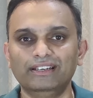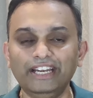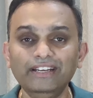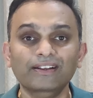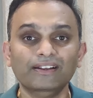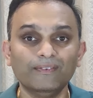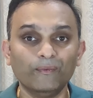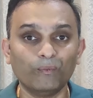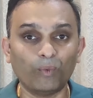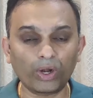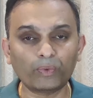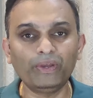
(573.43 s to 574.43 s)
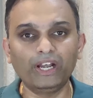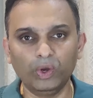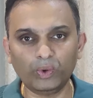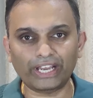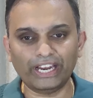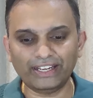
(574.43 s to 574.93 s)
right? What we
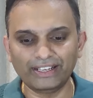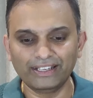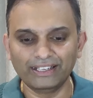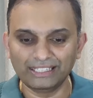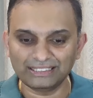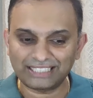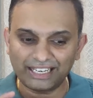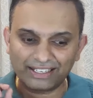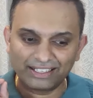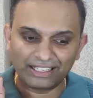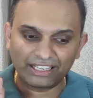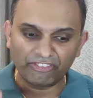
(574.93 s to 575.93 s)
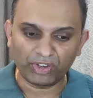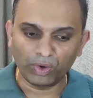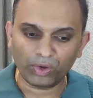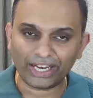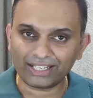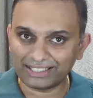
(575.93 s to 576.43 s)
look at is that if you
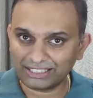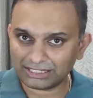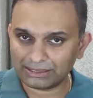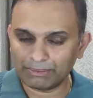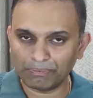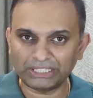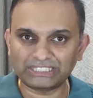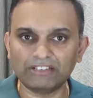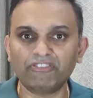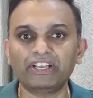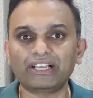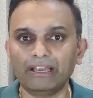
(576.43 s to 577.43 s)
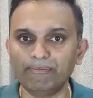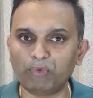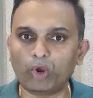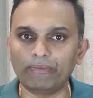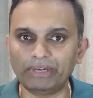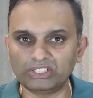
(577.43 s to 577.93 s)
look at this specific
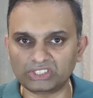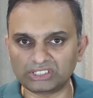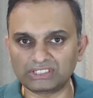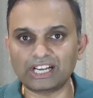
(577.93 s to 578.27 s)
employment